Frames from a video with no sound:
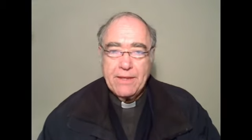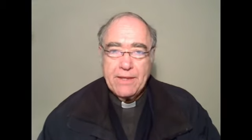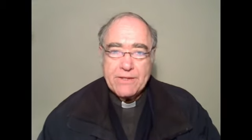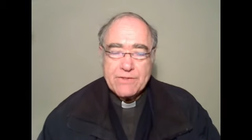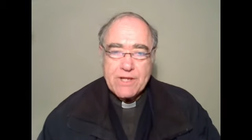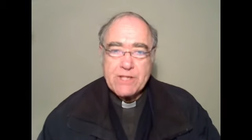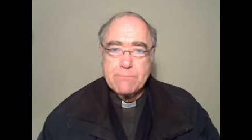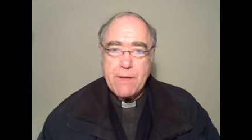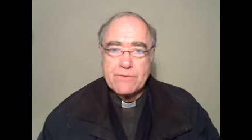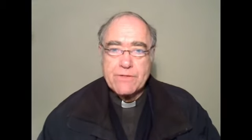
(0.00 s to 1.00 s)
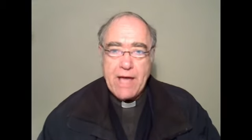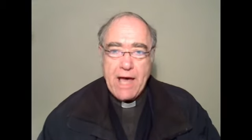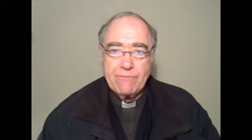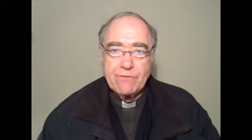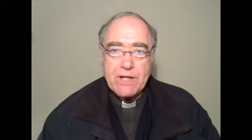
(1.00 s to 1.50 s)
6 months
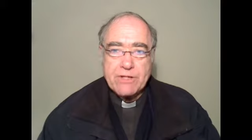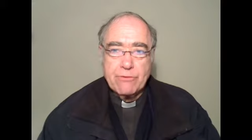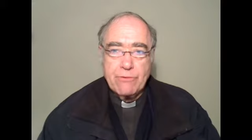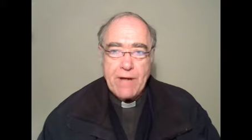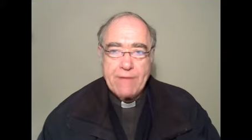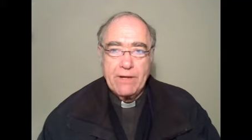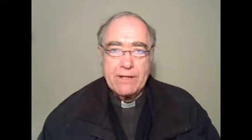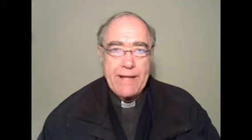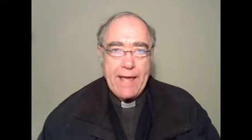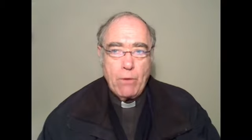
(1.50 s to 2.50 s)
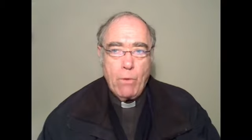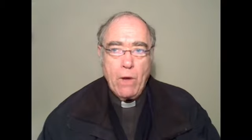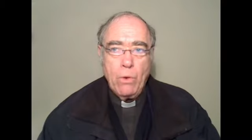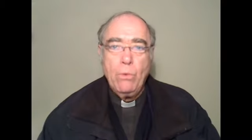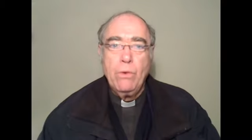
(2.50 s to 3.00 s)
after his arrival at
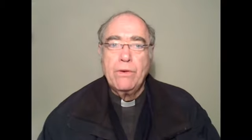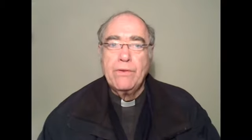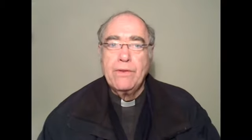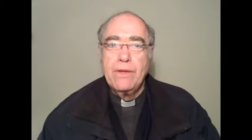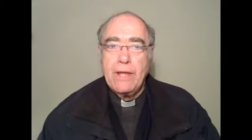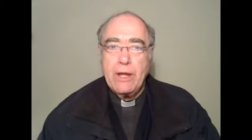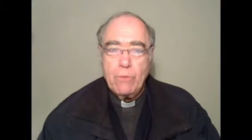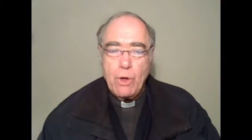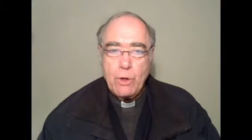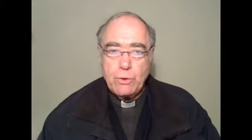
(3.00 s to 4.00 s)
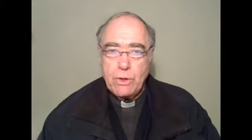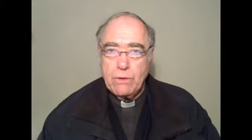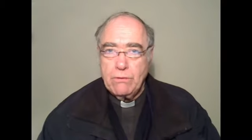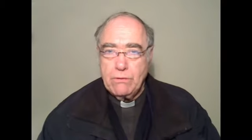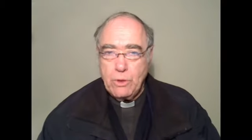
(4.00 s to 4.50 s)
Kalawahu, he wrote
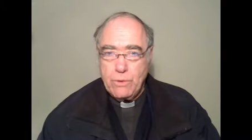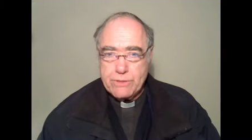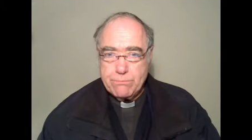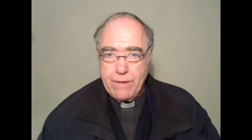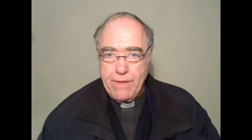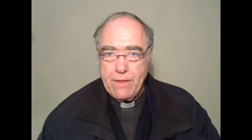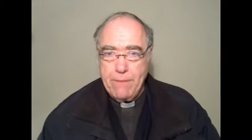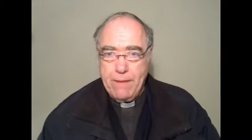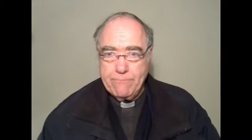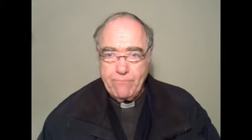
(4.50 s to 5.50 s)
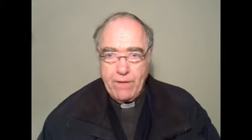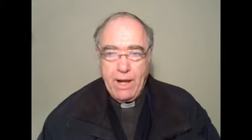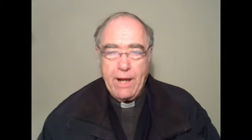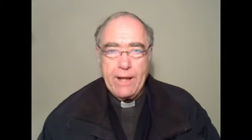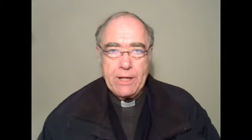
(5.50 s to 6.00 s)
to his brother
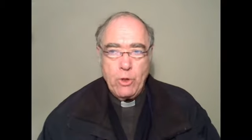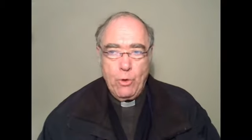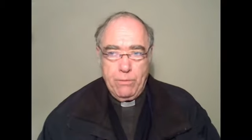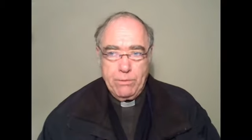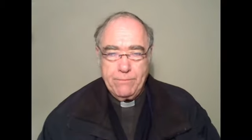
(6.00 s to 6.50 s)
Pamphile in Europe.